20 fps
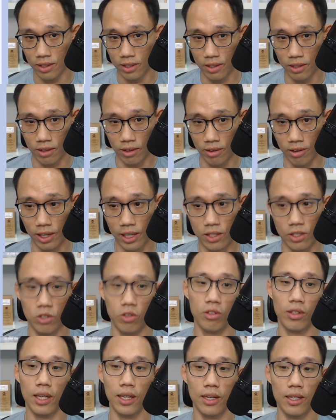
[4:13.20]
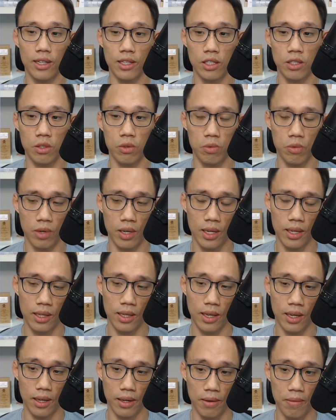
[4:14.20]
All right, so that is one
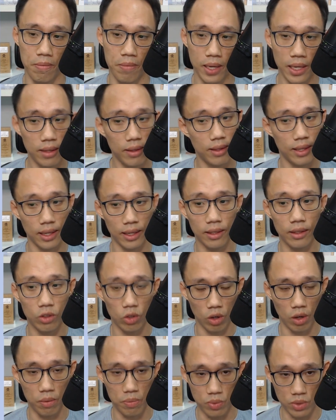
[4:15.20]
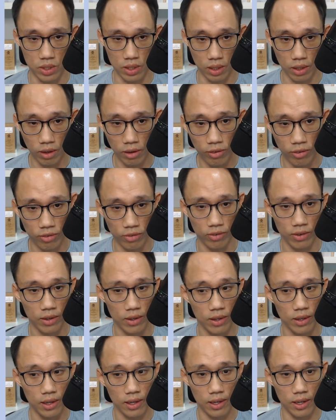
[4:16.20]
main thing to observe
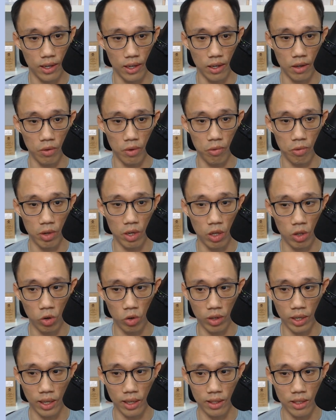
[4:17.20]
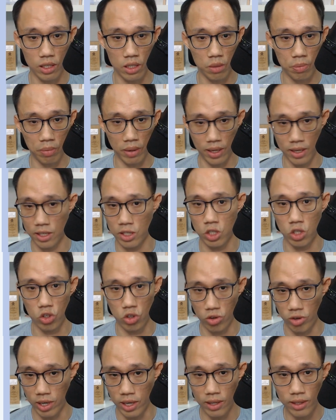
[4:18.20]
when we look at these past
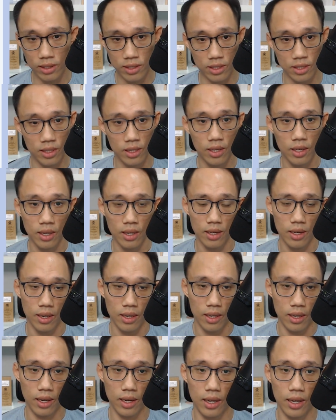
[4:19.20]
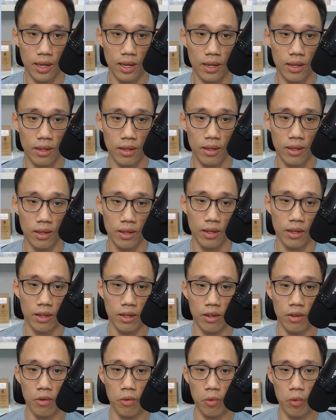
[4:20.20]
trends. And
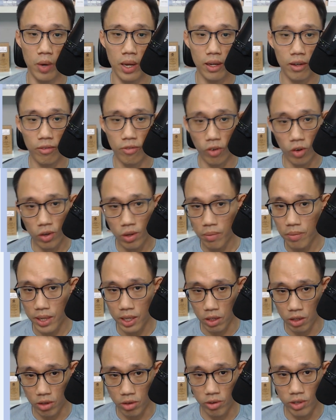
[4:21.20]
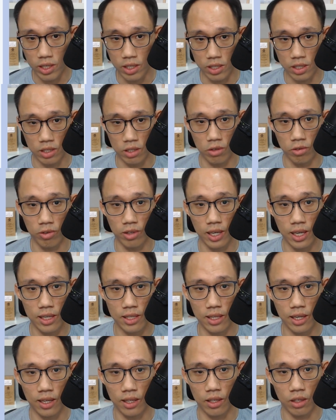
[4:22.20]
when the volume increase, you realize
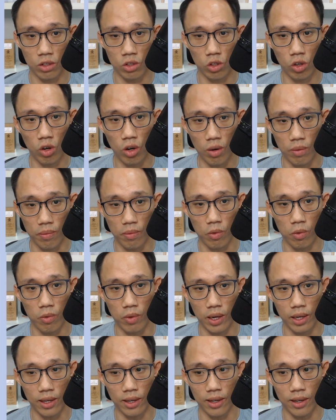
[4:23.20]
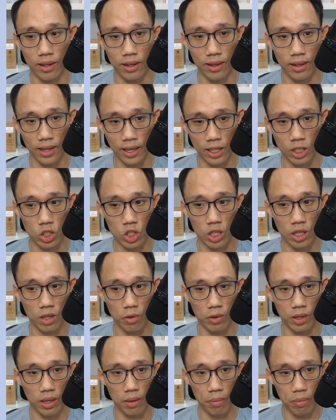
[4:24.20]
at the top where the line chart, where
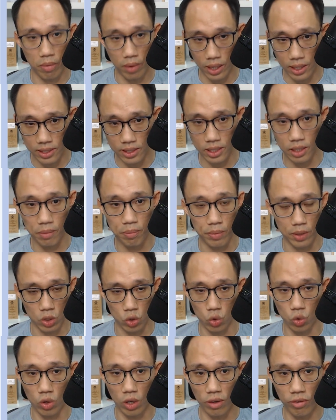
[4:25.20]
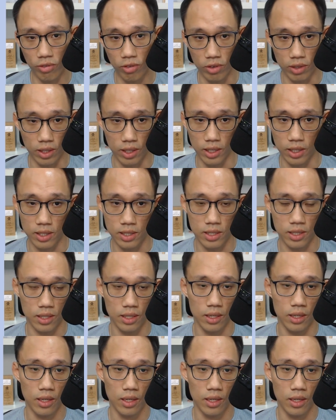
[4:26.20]
the pricing per square foot is,